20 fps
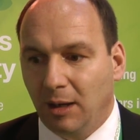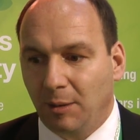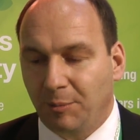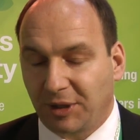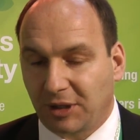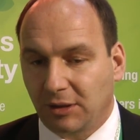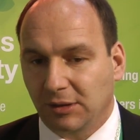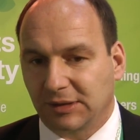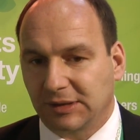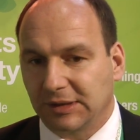
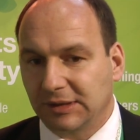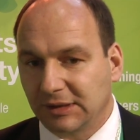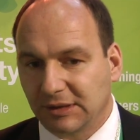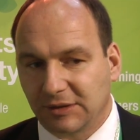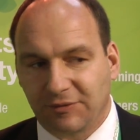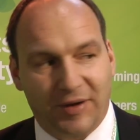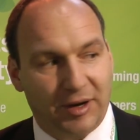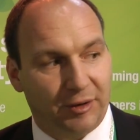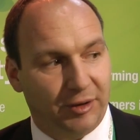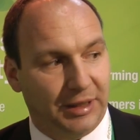because this is
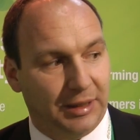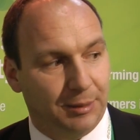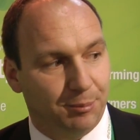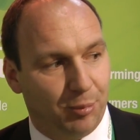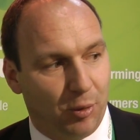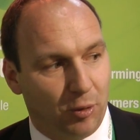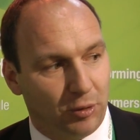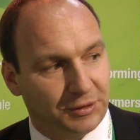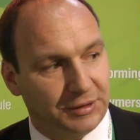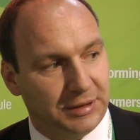very
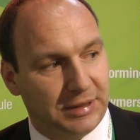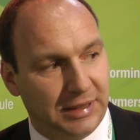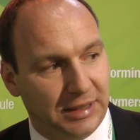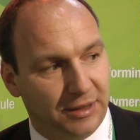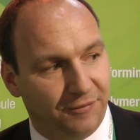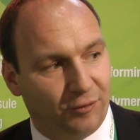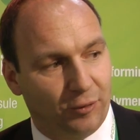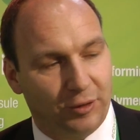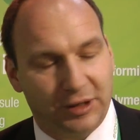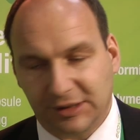important
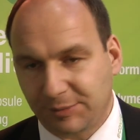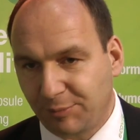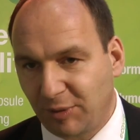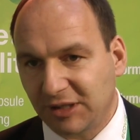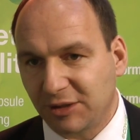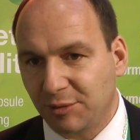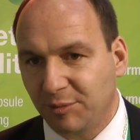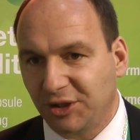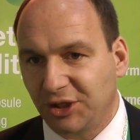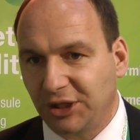here for
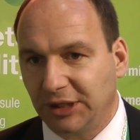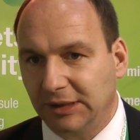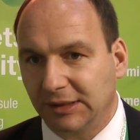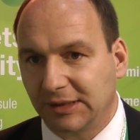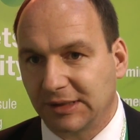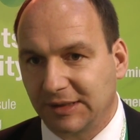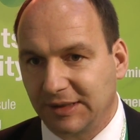espresso machines.